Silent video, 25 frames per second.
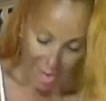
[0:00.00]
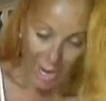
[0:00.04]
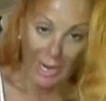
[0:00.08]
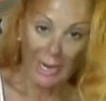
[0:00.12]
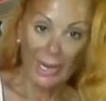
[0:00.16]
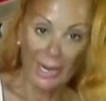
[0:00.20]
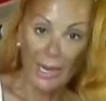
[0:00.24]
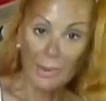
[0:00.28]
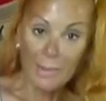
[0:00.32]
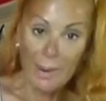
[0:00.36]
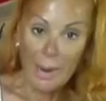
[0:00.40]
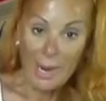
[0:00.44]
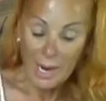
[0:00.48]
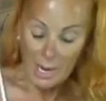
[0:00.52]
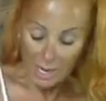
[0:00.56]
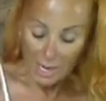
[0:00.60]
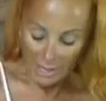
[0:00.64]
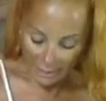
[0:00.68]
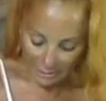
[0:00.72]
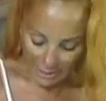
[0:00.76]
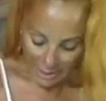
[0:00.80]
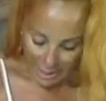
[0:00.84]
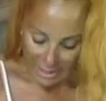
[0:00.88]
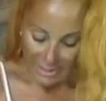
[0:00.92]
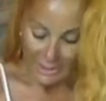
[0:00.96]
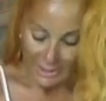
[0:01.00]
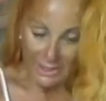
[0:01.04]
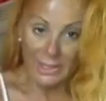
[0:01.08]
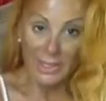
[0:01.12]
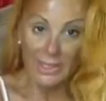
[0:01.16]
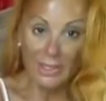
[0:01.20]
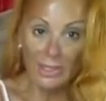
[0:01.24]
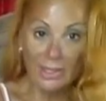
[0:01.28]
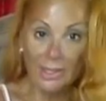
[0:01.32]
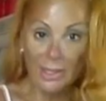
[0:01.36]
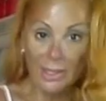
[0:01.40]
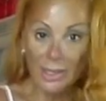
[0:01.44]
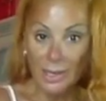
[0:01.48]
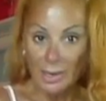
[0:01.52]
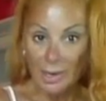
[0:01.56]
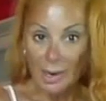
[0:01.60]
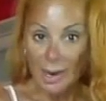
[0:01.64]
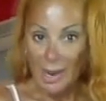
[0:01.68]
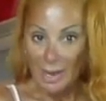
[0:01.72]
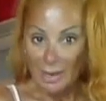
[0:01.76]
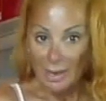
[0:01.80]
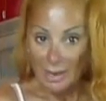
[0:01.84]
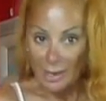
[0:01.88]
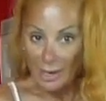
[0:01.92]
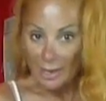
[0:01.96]
I got my eyeglasses,
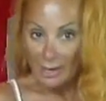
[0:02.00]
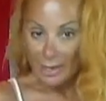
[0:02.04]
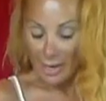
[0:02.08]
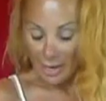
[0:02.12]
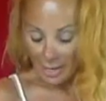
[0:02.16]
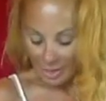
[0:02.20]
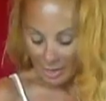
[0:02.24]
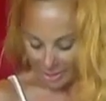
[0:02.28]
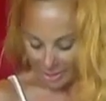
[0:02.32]
and I